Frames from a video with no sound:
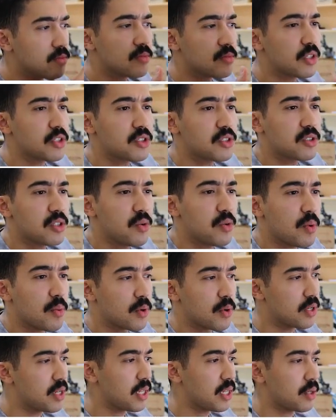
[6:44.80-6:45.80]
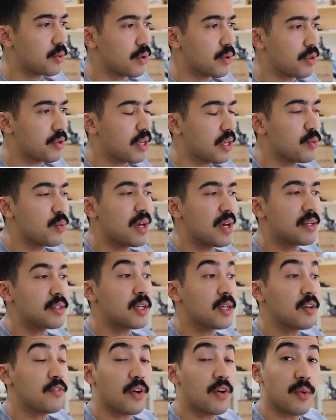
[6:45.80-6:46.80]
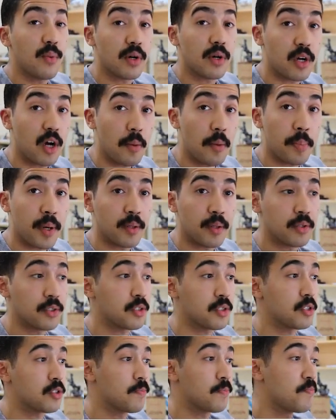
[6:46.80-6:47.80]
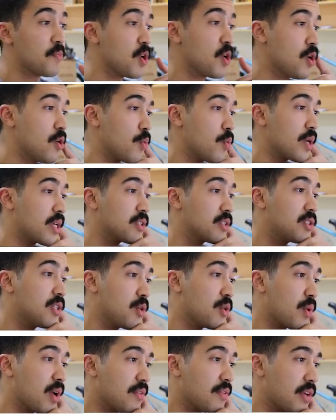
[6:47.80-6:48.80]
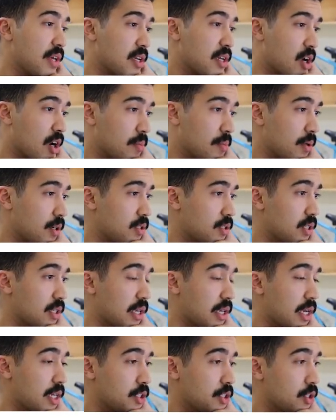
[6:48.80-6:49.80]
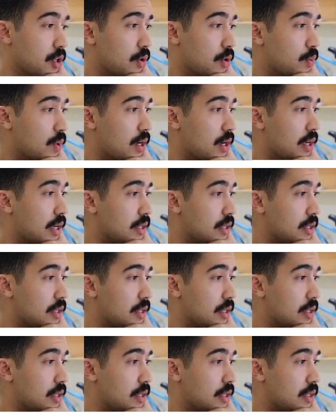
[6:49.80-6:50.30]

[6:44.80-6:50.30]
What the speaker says: let's see what we're dealing with. Can we identify what compound this is? We can see that we have a carboxylic acid on one